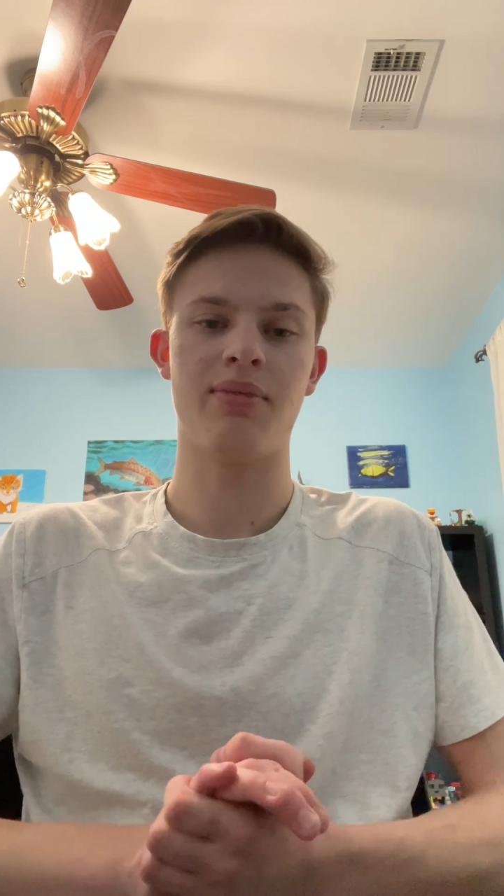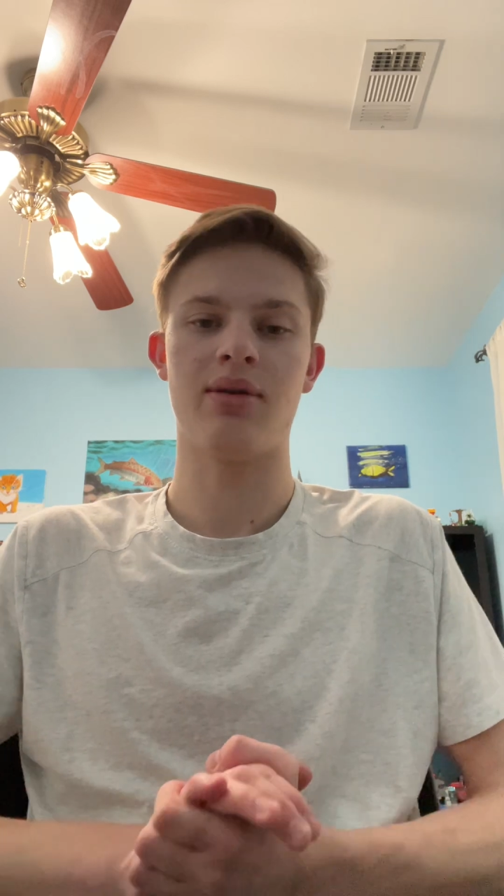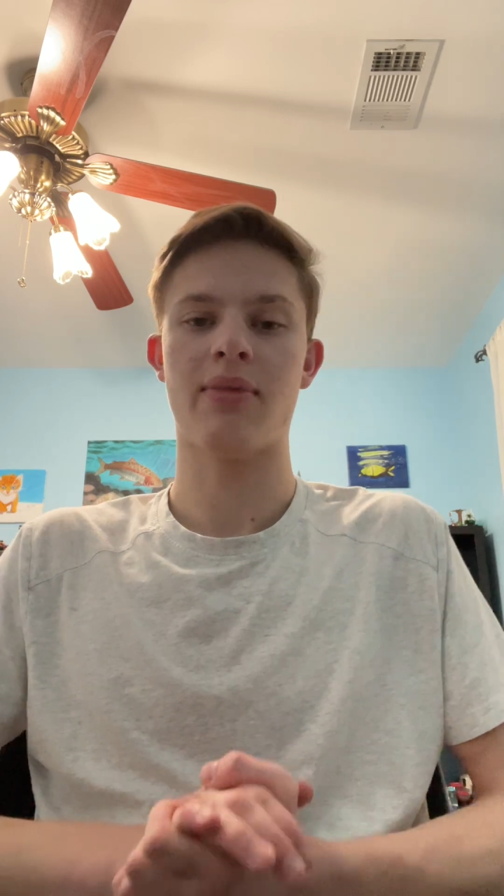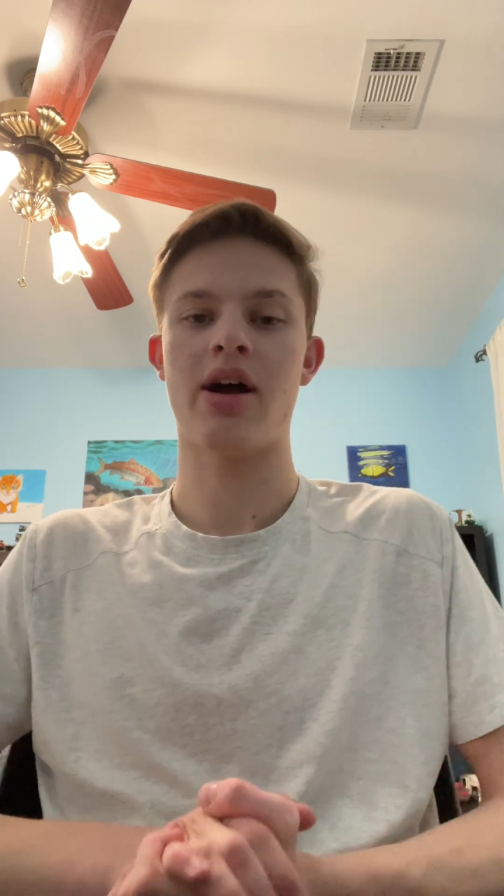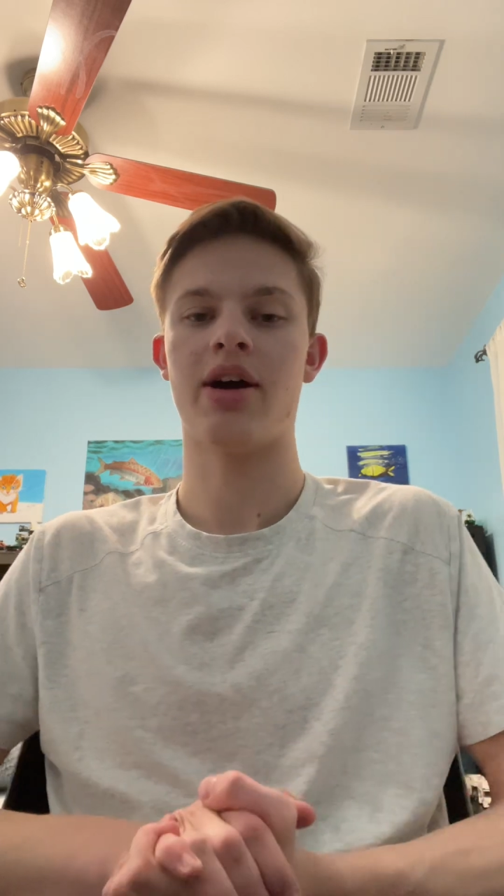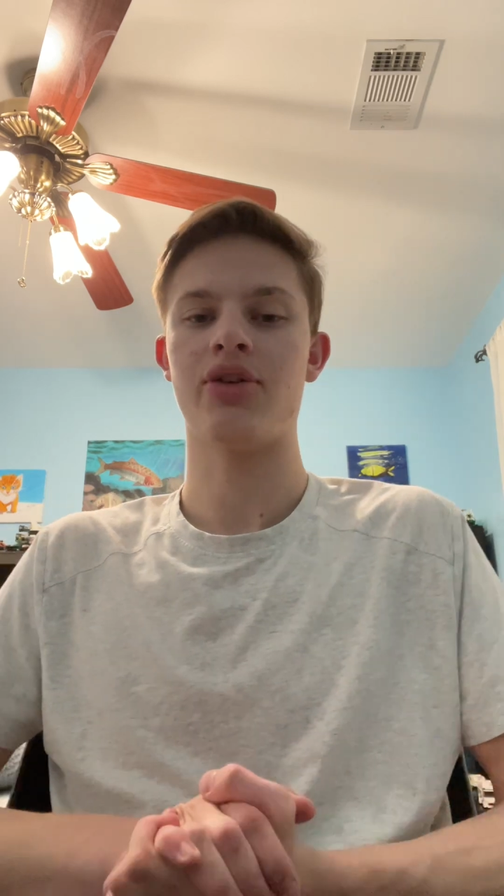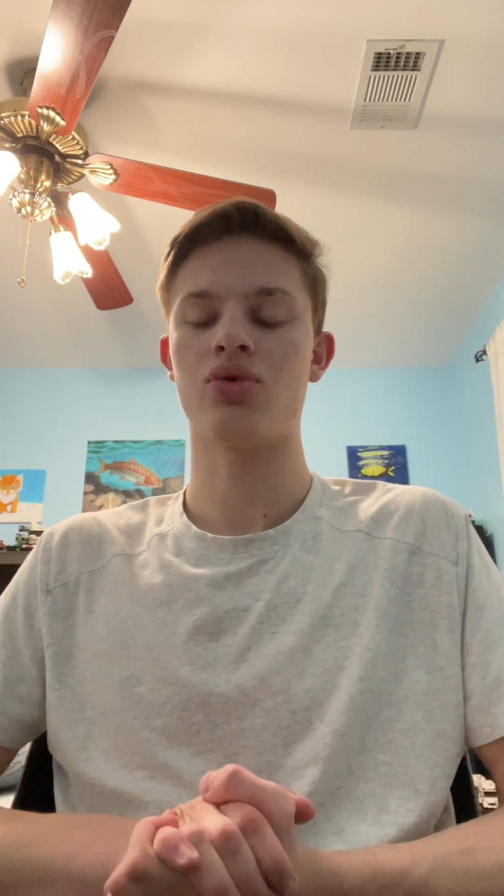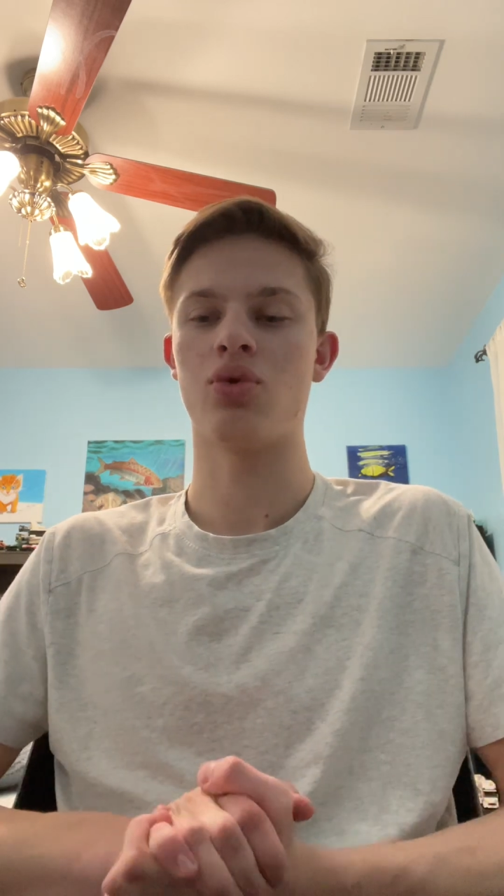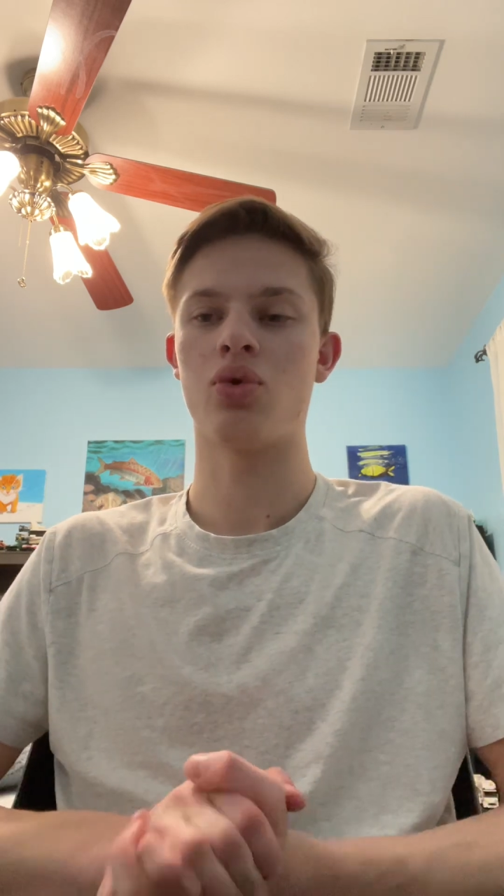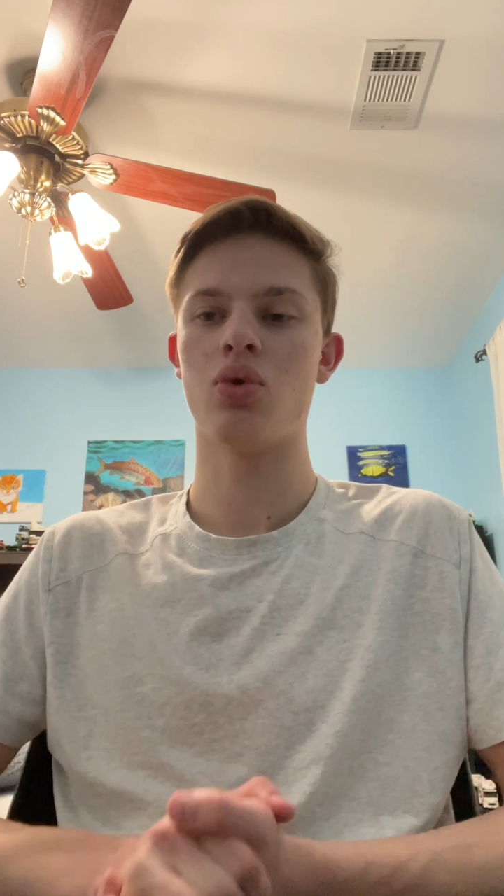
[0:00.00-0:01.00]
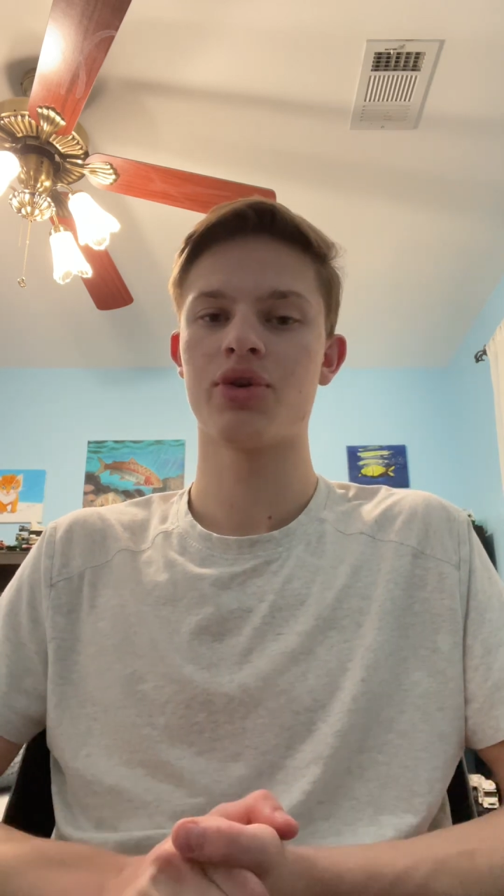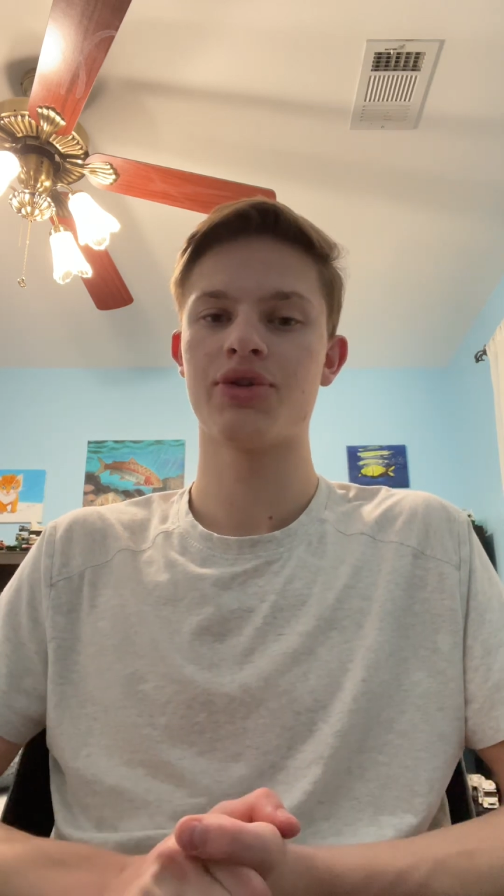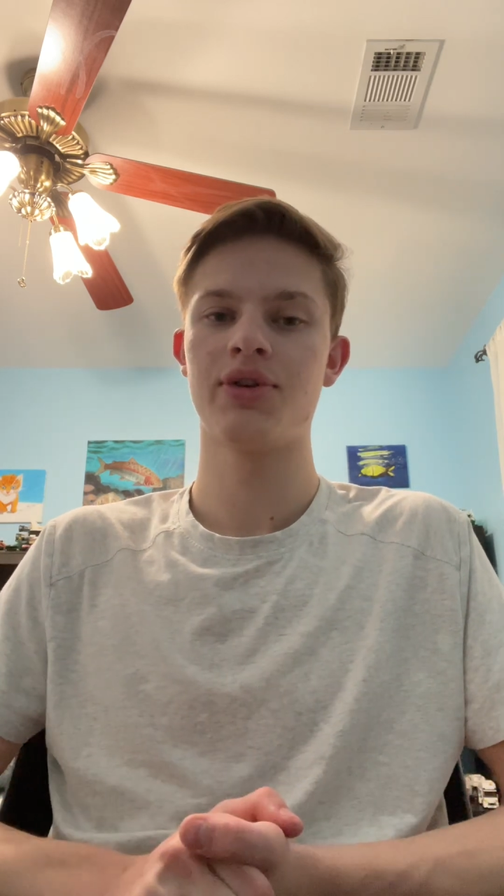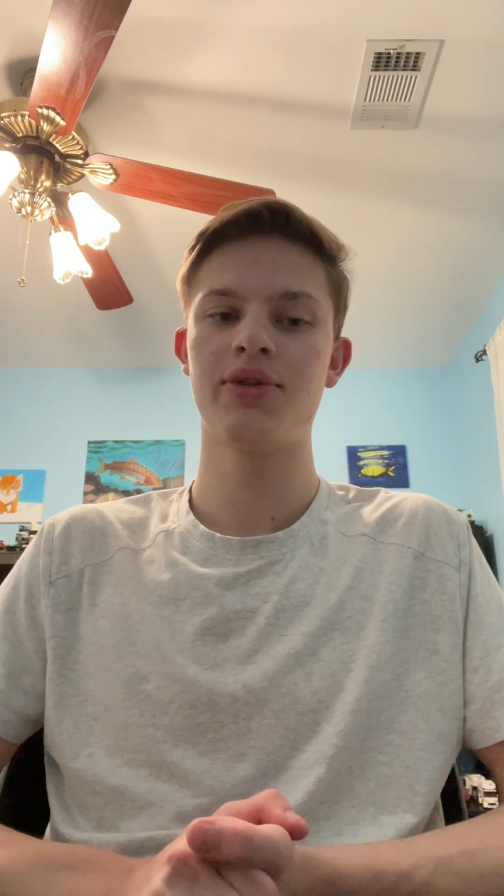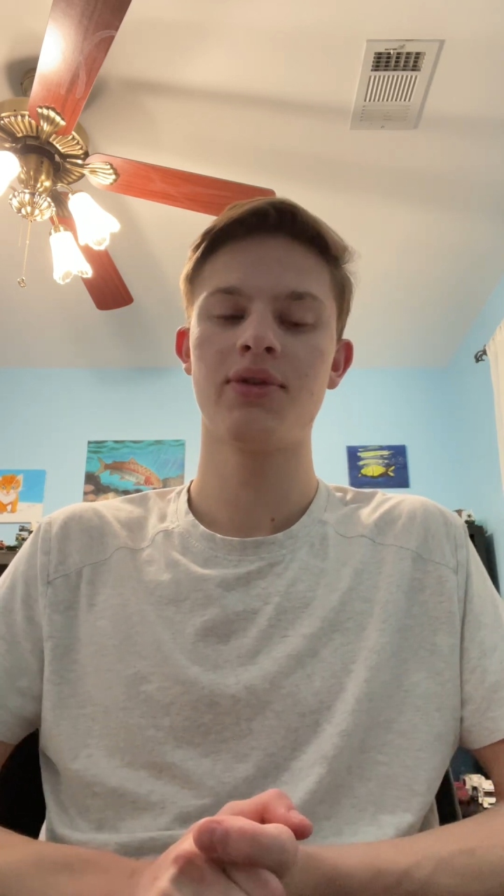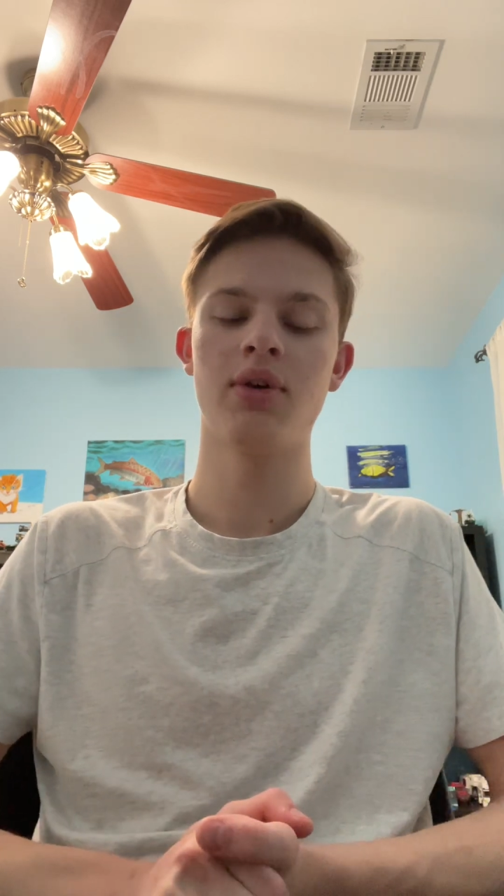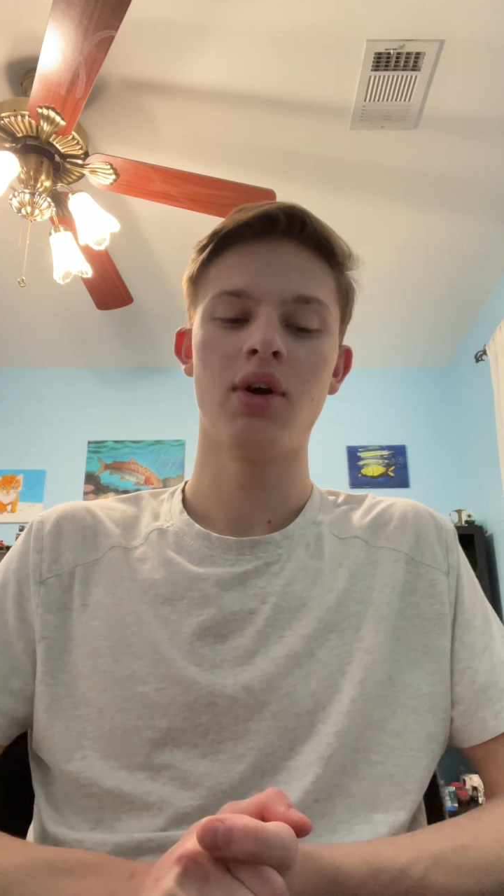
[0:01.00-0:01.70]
in my high school courses.